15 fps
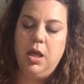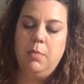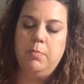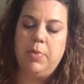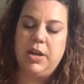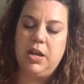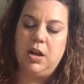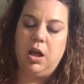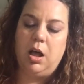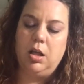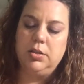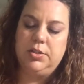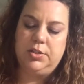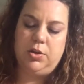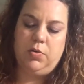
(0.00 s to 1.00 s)
But it
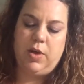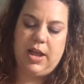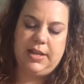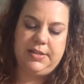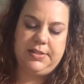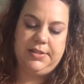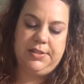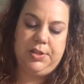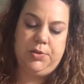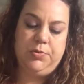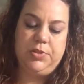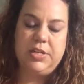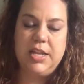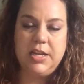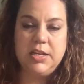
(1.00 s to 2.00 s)
also asks you
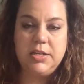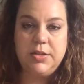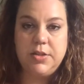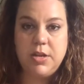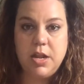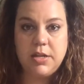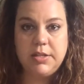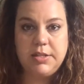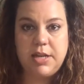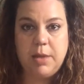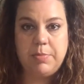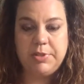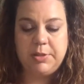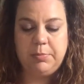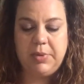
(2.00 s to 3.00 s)
to take it to the next step
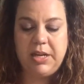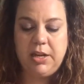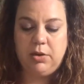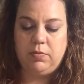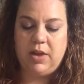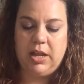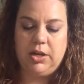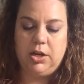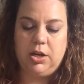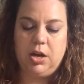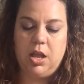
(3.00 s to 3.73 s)
as a media writer